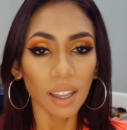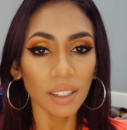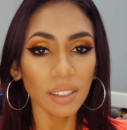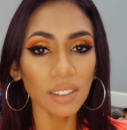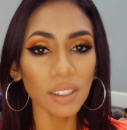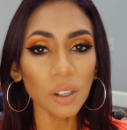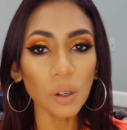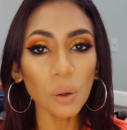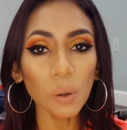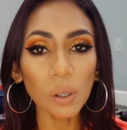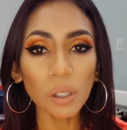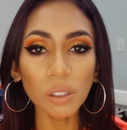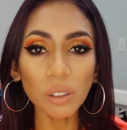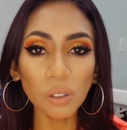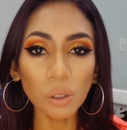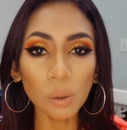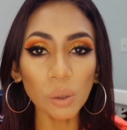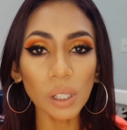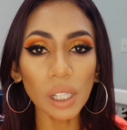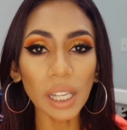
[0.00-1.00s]
the whole
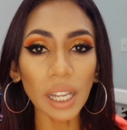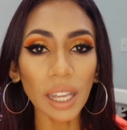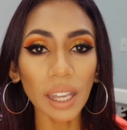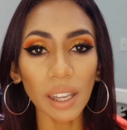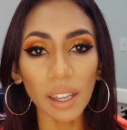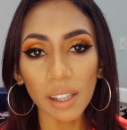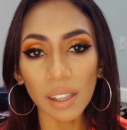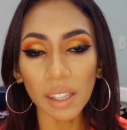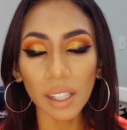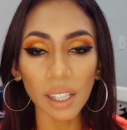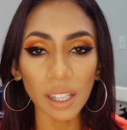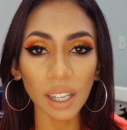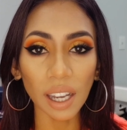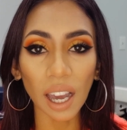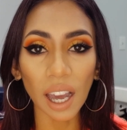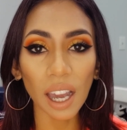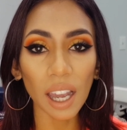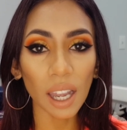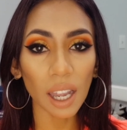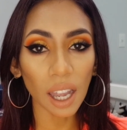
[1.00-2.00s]
two-layer
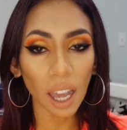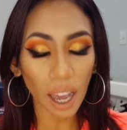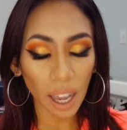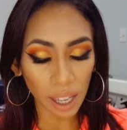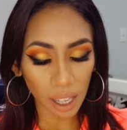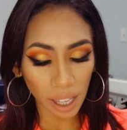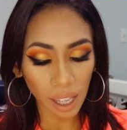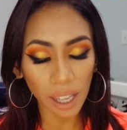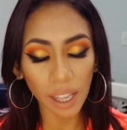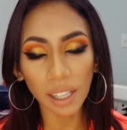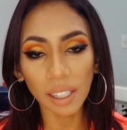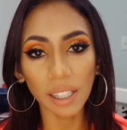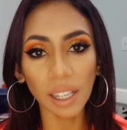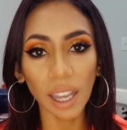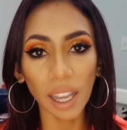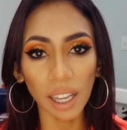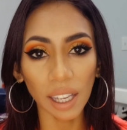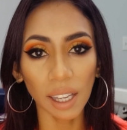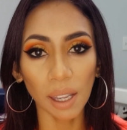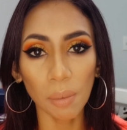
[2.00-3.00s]
thing, I hate
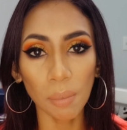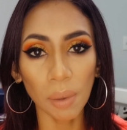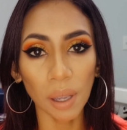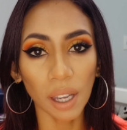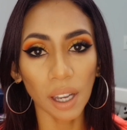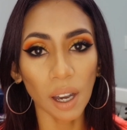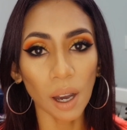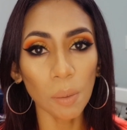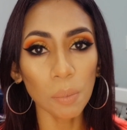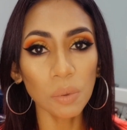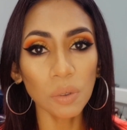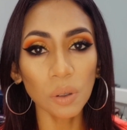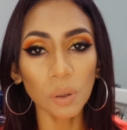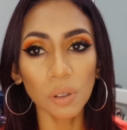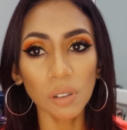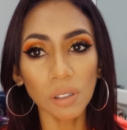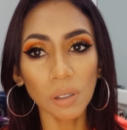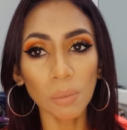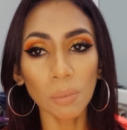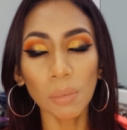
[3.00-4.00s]
cakey makeup, so
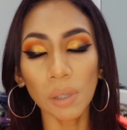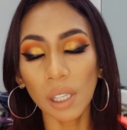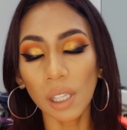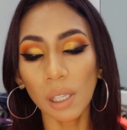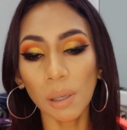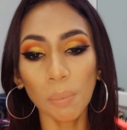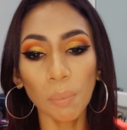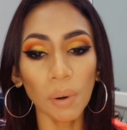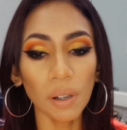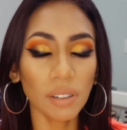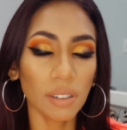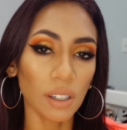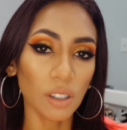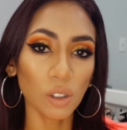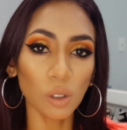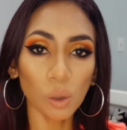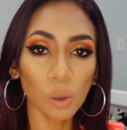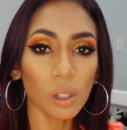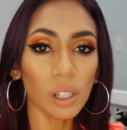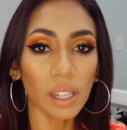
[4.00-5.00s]
to me, putting
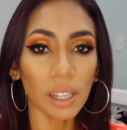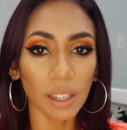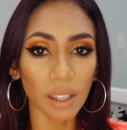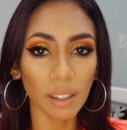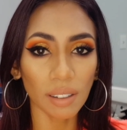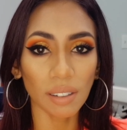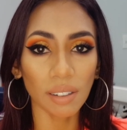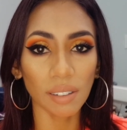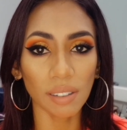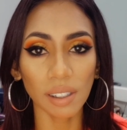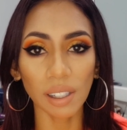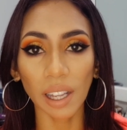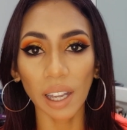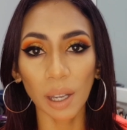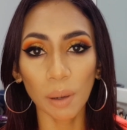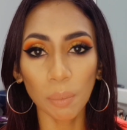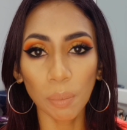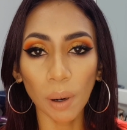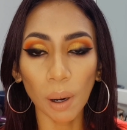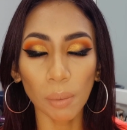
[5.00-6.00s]
two layers is
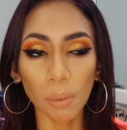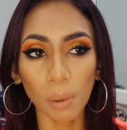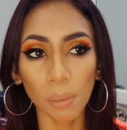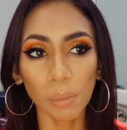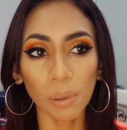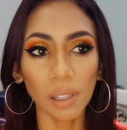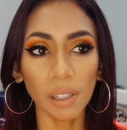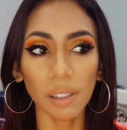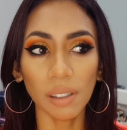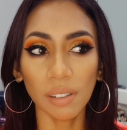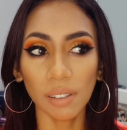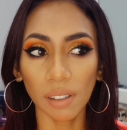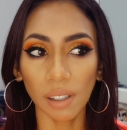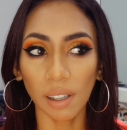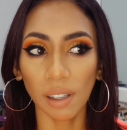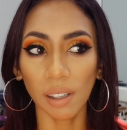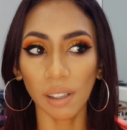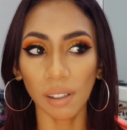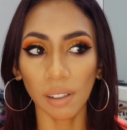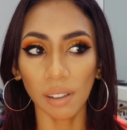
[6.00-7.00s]
like probably
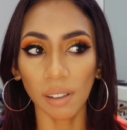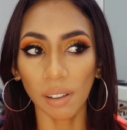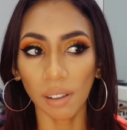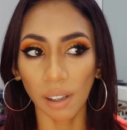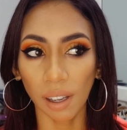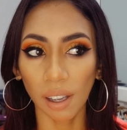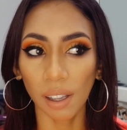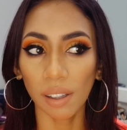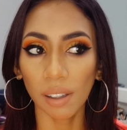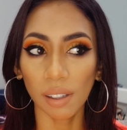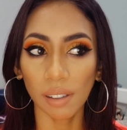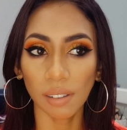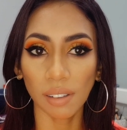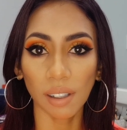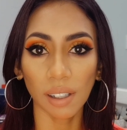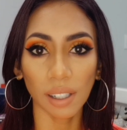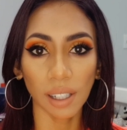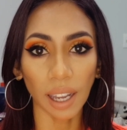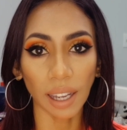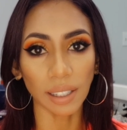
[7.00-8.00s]
saying, okay, this
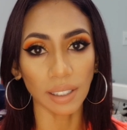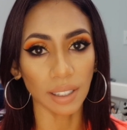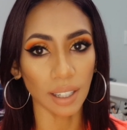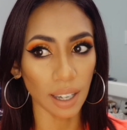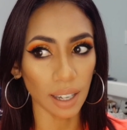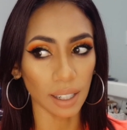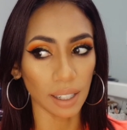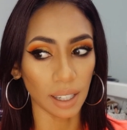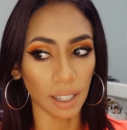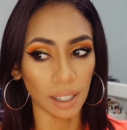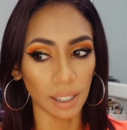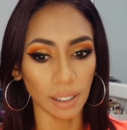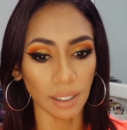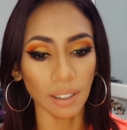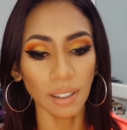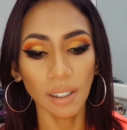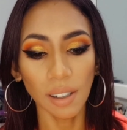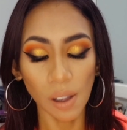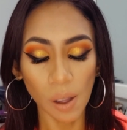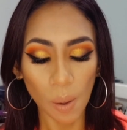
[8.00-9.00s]
could get
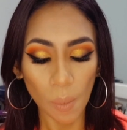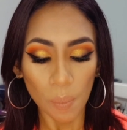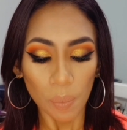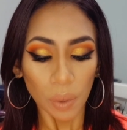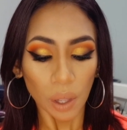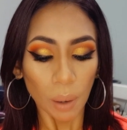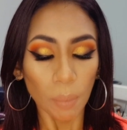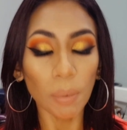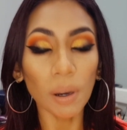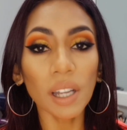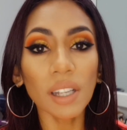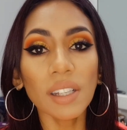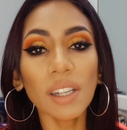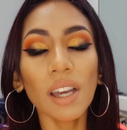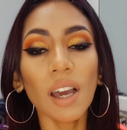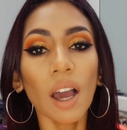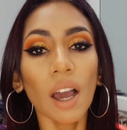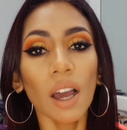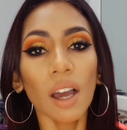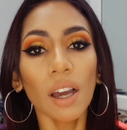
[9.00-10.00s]
cakey. But